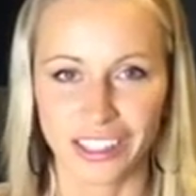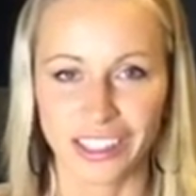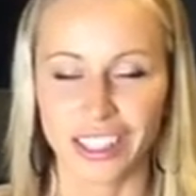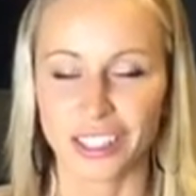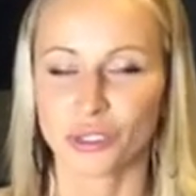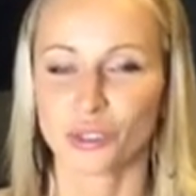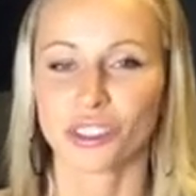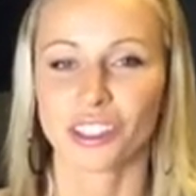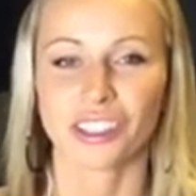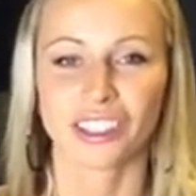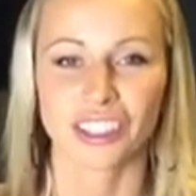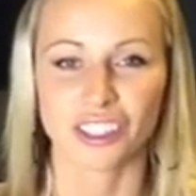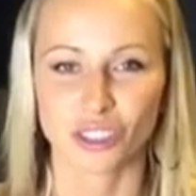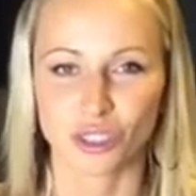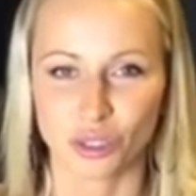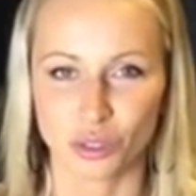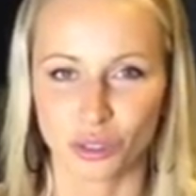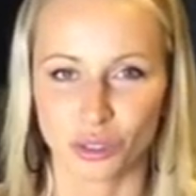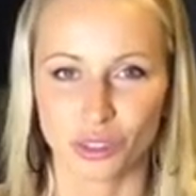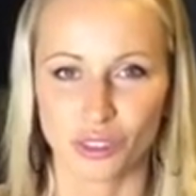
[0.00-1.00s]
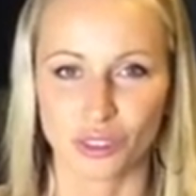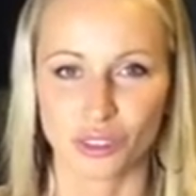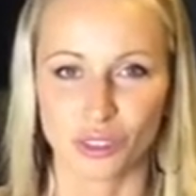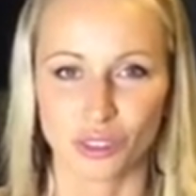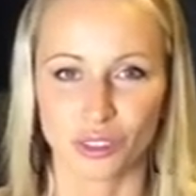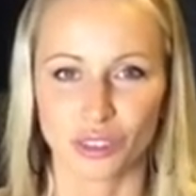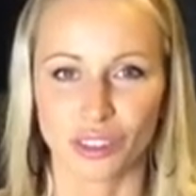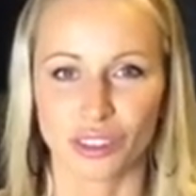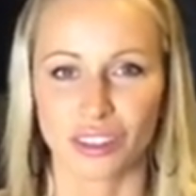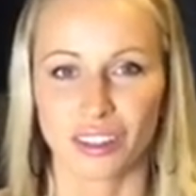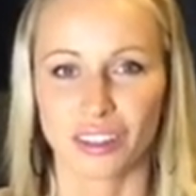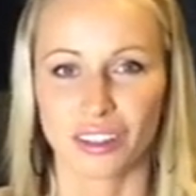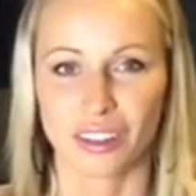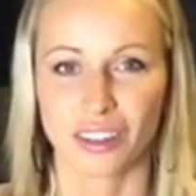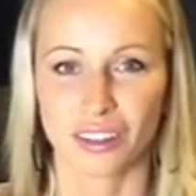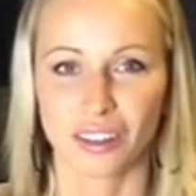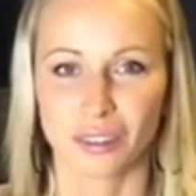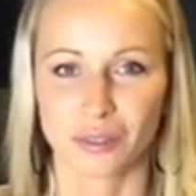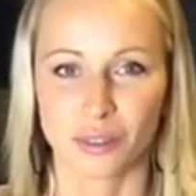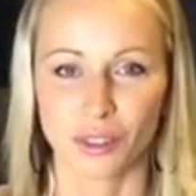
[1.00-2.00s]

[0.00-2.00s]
then you can enjoy your uh,